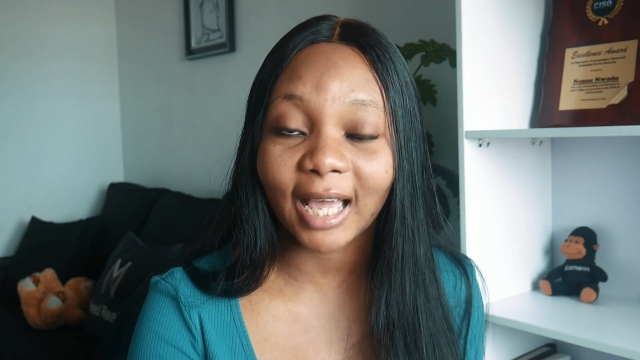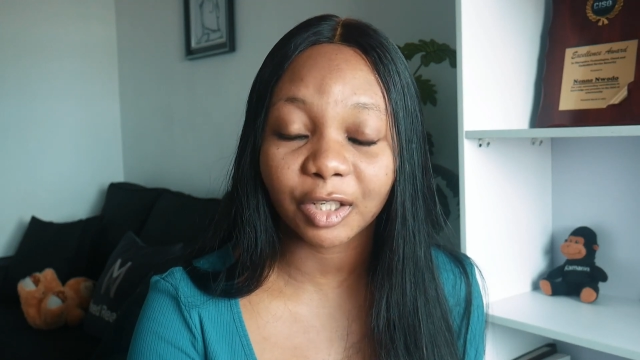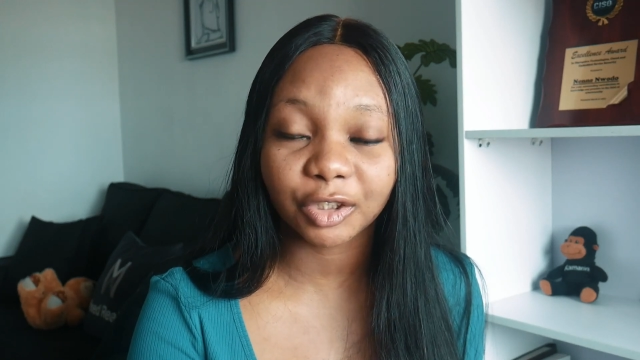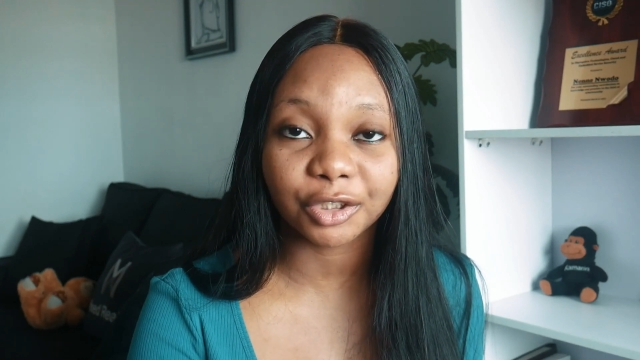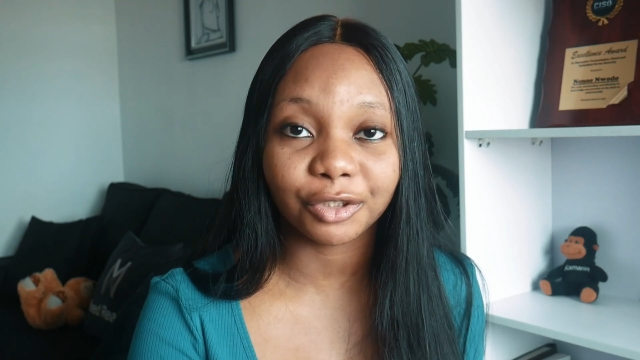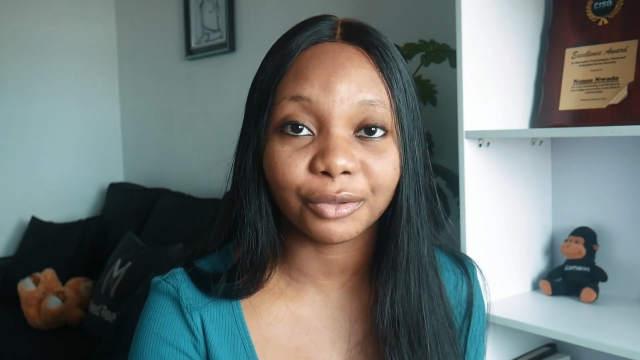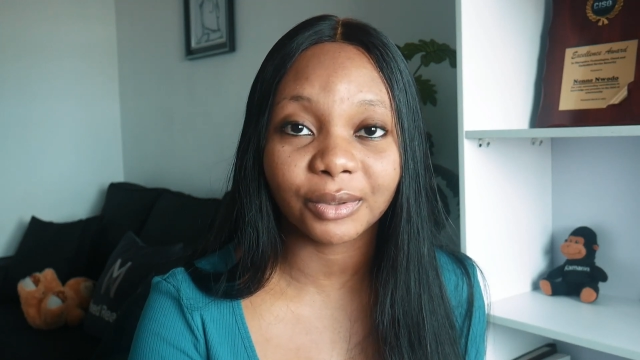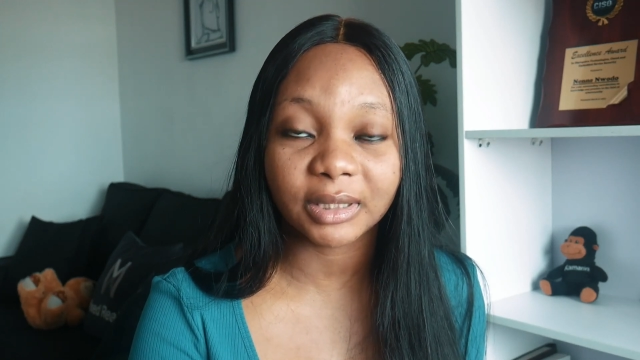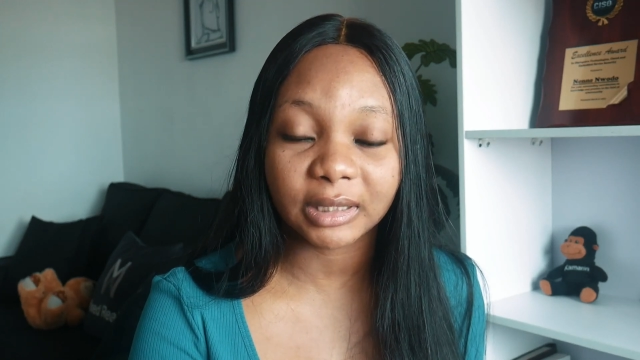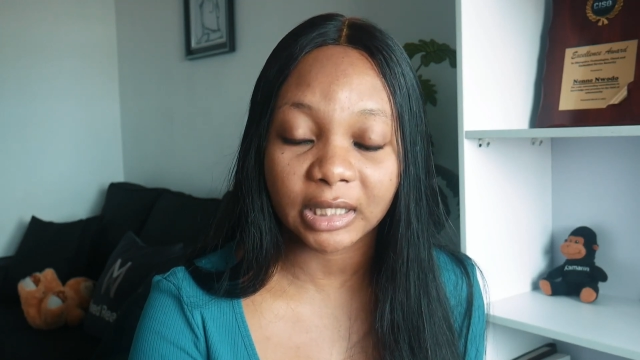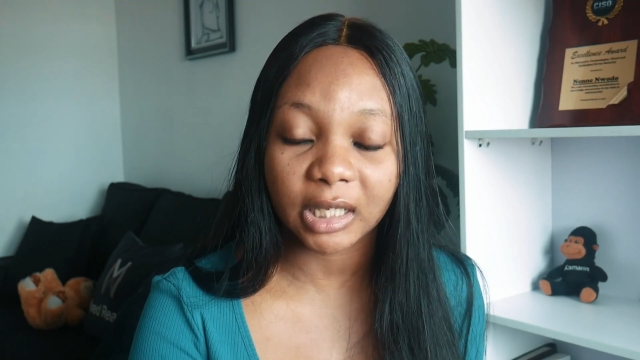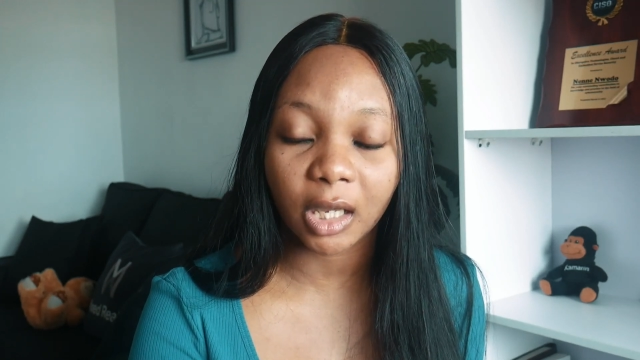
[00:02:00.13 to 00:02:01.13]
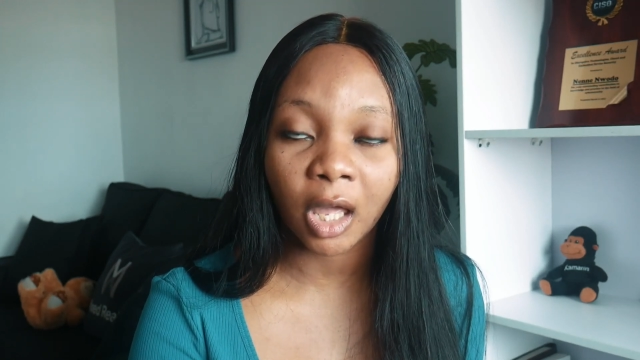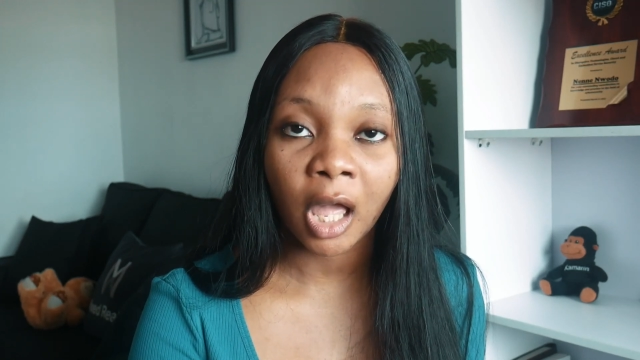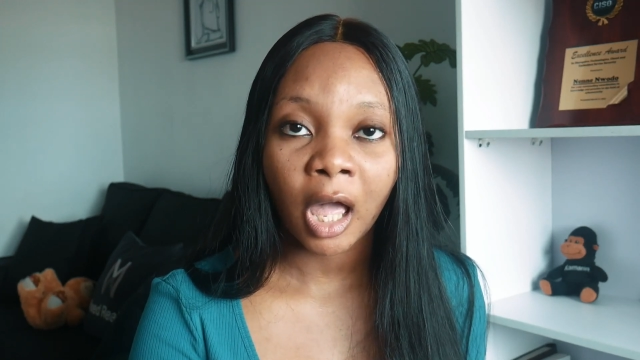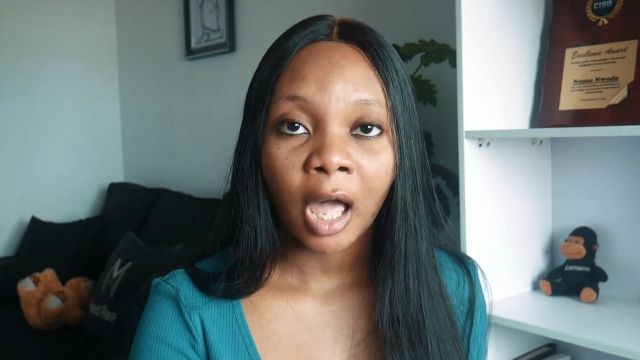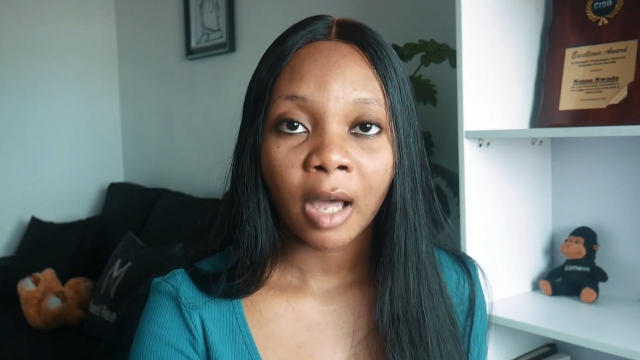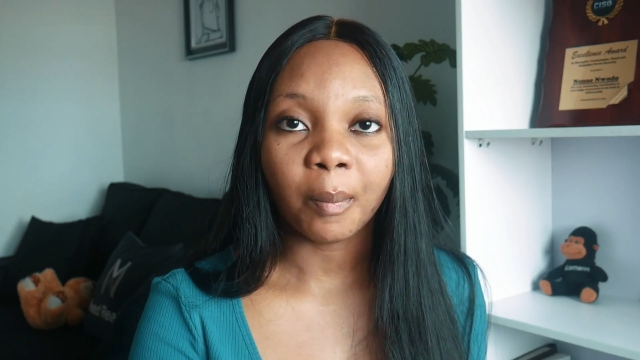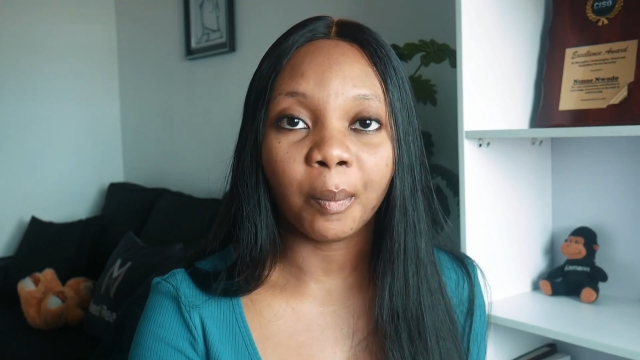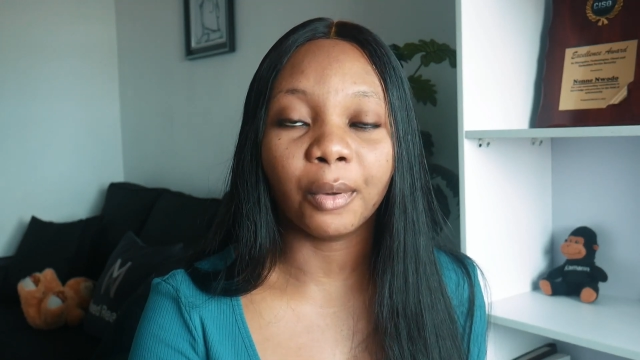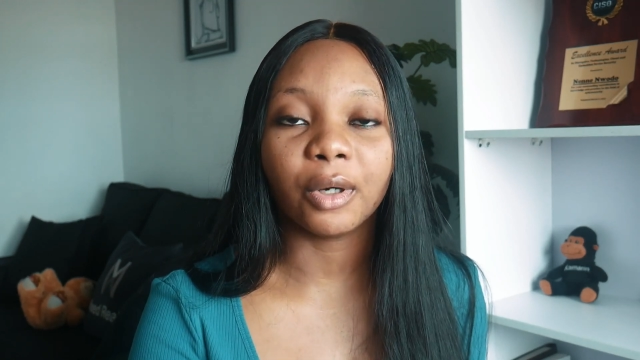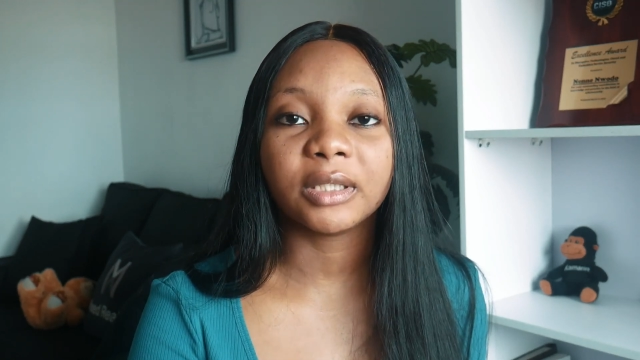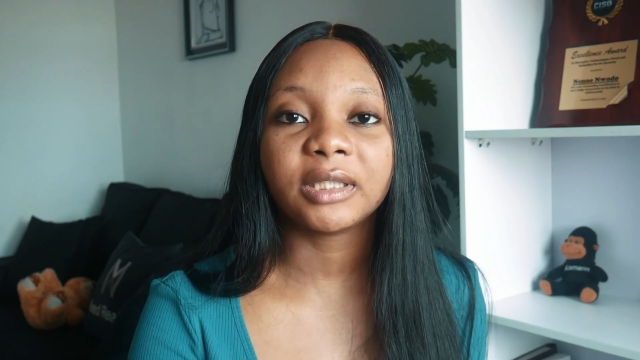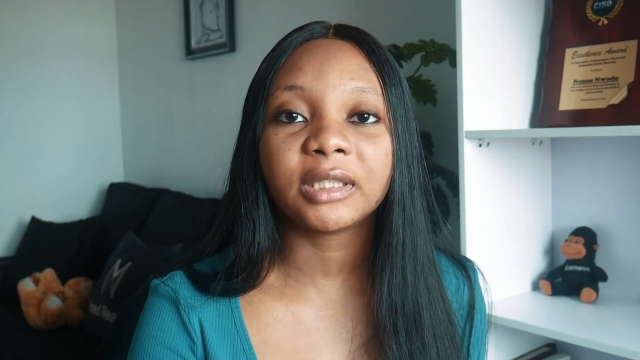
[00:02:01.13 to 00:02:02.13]
actually do this thing,
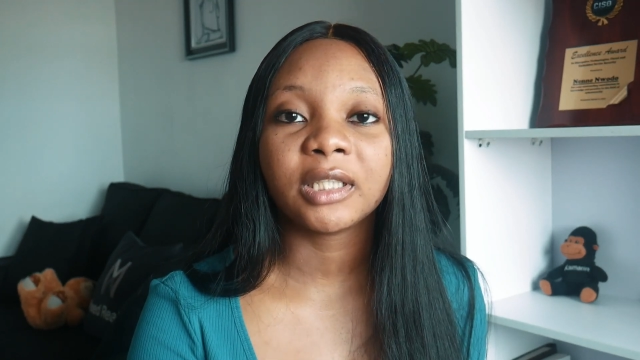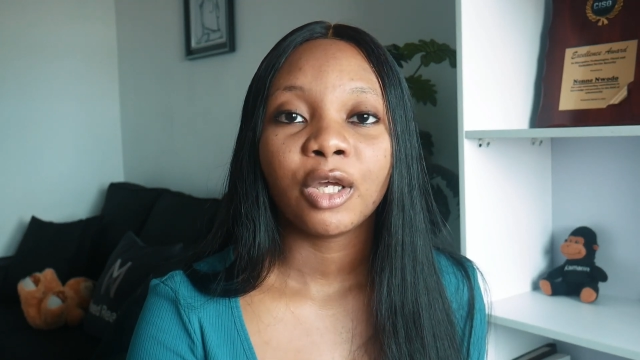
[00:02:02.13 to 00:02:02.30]
but